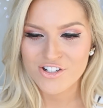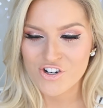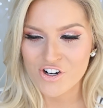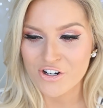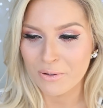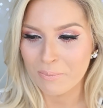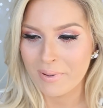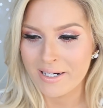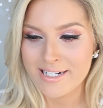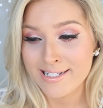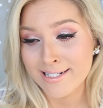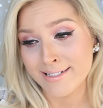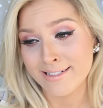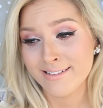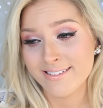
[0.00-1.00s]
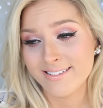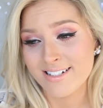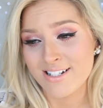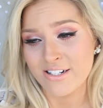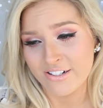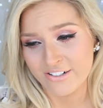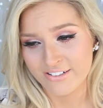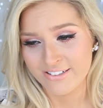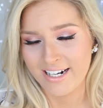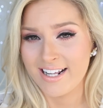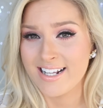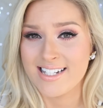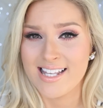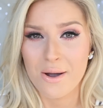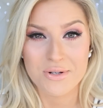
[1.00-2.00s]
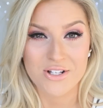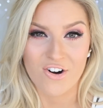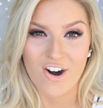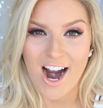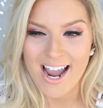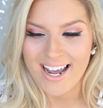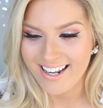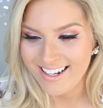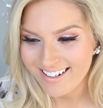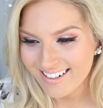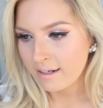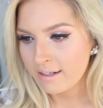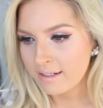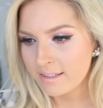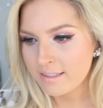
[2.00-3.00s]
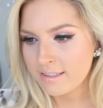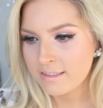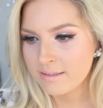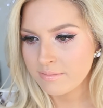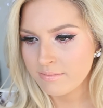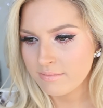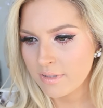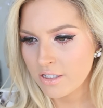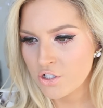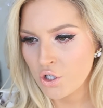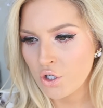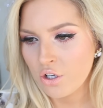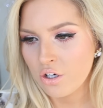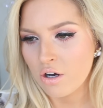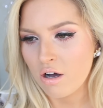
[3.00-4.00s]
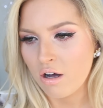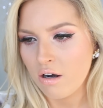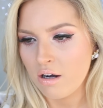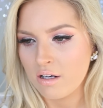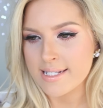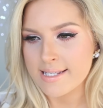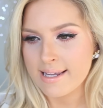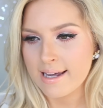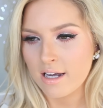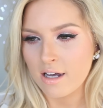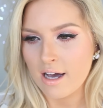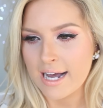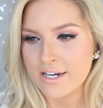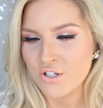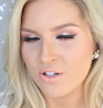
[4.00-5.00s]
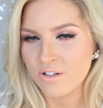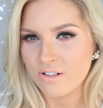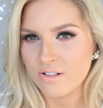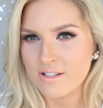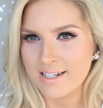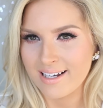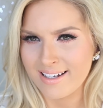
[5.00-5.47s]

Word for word: True, but he didn't, so I guess that was alright. Turn on. Is this like guy turn-ons?